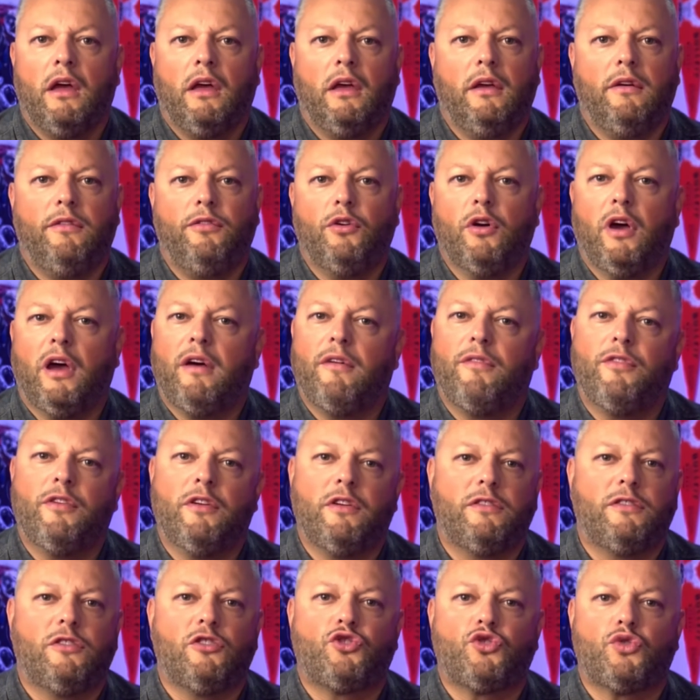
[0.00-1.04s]
if you have
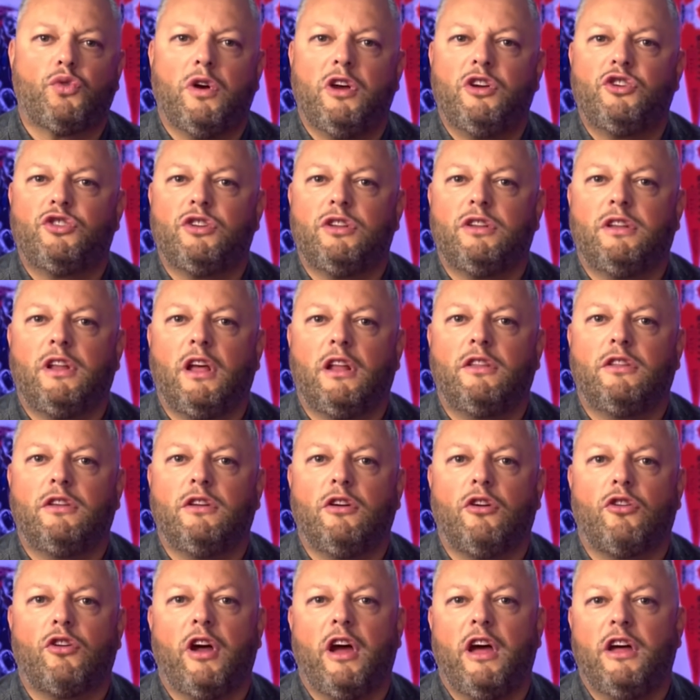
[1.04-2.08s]
a situation that
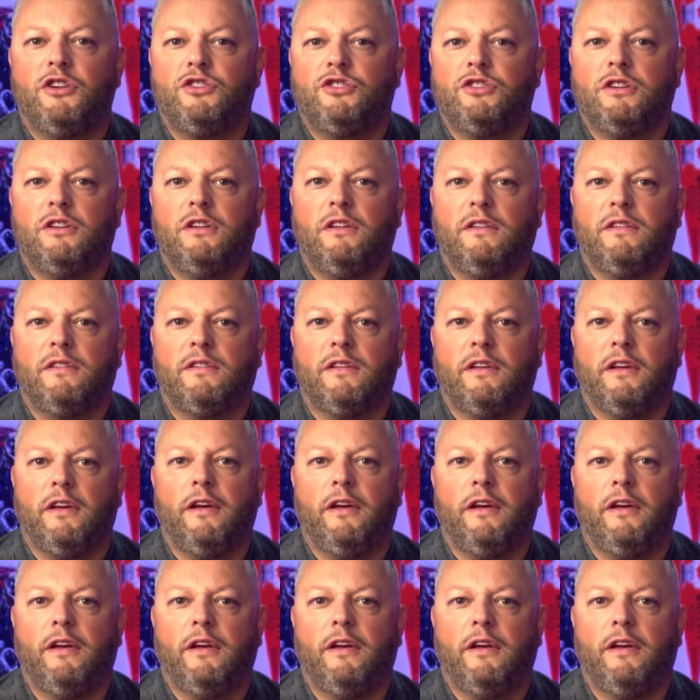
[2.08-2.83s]
your engine is